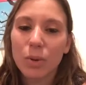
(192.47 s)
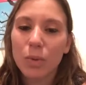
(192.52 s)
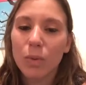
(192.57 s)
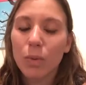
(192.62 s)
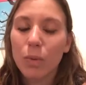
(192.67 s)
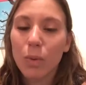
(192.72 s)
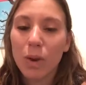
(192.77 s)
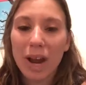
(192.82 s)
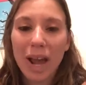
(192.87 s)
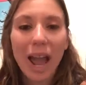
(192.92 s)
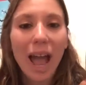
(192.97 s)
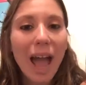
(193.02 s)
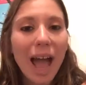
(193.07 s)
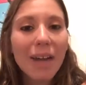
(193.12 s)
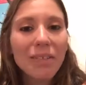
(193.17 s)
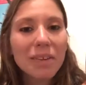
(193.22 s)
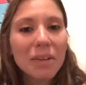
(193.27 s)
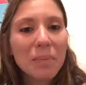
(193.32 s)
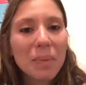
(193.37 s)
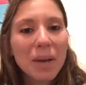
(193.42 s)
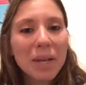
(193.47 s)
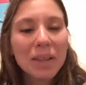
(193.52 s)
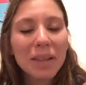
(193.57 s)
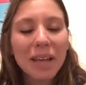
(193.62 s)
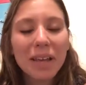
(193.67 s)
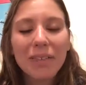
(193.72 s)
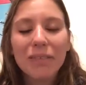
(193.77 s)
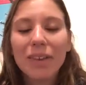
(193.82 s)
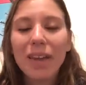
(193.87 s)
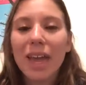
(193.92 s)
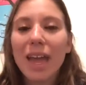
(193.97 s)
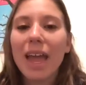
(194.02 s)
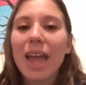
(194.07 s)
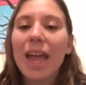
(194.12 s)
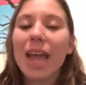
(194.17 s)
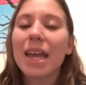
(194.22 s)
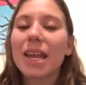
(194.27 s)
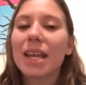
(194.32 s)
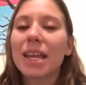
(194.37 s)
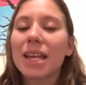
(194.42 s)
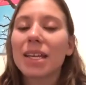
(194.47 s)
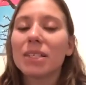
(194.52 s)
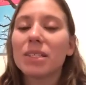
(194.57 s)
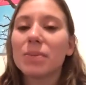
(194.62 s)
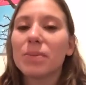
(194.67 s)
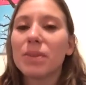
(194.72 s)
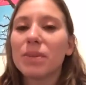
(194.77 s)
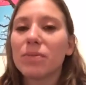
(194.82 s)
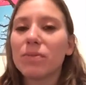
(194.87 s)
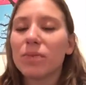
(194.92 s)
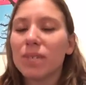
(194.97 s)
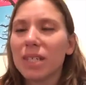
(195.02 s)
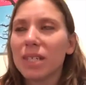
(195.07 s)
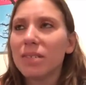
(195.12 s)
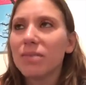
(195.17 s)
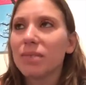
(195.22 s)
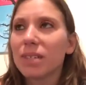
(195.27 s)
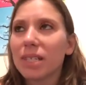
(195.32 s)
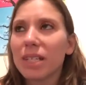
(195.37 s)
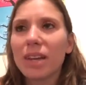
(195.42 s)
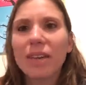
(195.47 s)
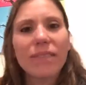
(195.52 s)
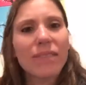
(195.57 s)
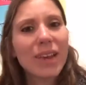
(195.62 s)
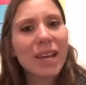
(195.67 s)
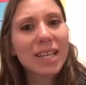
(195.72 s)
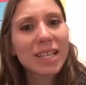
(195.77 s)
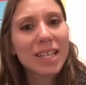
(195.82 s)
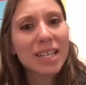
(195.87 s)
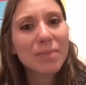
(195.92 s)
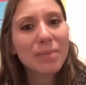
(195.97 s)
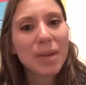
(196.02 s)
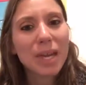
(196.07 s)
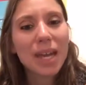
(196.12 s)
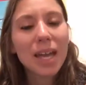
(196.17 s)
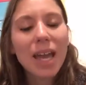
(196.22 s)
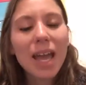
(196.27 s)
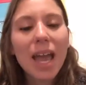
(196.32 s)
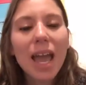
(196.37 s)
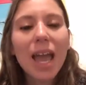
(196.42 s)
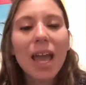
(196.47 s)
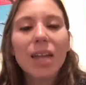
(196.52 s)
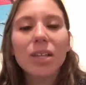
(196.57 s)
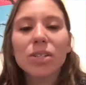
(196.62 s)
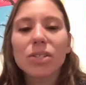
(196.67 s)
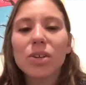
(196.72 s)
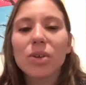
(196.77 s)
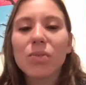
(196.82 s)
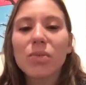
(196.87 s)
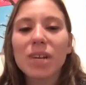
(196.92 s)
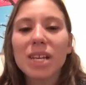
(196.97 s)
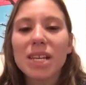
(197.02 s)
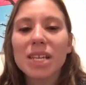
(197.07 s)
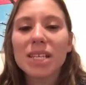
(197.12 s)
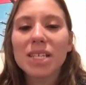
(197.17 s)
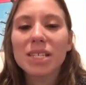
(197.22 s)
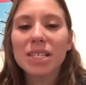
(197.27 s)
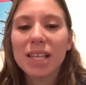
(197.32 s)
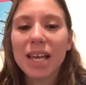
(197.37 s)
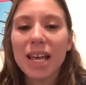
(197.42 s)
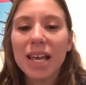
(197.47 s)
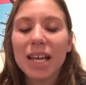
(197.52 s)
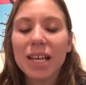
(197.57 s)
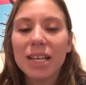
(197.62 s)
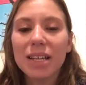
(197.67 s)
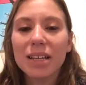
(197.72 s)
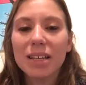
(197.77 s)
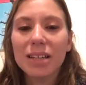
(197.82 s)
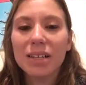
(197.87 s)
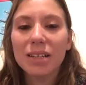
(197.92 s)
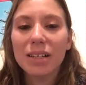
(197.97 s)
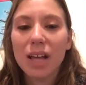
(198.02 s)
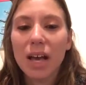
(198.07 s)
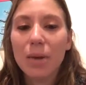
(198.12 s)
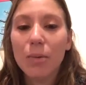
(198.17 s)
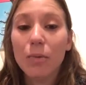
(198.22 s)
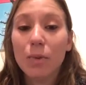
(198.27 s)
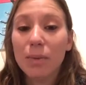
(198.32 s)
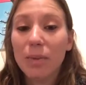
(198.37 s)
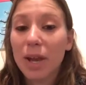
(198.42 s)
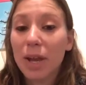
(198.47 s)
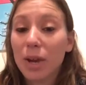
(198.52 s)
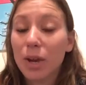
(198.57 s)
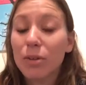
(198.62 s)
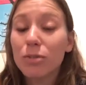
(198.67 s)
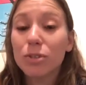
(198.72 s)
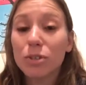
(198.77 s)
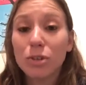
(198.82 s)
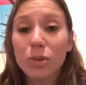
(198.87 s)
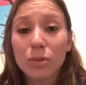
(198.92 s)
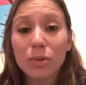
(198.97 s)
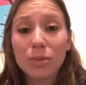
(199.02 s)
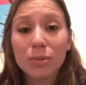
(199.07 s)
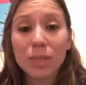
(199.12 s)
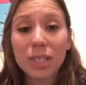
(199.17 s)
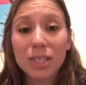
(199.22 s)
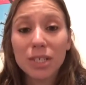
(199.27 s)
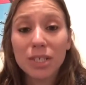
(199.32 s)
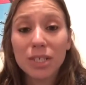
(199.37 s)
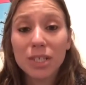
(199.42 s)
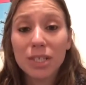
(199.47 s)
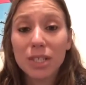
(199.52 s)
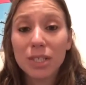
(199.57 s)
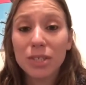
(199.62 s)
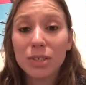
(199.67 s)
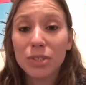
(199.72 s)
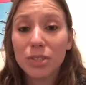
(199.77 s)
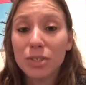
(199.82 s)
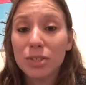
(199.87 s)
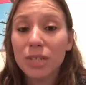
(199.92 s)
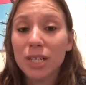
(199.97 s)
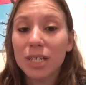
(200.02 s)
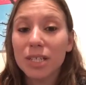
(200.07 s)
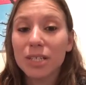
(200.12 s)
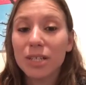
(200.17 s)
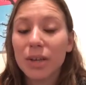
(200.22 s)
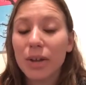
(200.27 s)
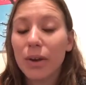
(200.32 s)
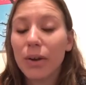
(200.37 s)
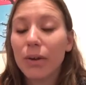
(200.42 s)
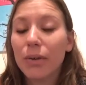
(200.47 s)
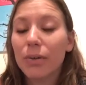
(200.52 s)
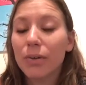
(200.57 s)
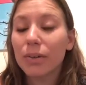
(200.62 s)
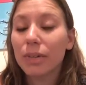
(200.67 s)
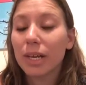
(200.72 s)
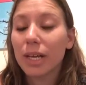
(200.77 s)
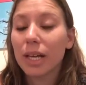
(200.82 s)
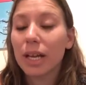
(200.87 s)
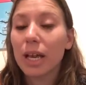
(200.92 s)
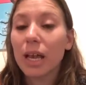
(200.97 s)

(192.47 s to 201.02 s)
what I have in my life. And it's been really, really affecting me. And so when he said, when my coach told me just 2 days ago, like,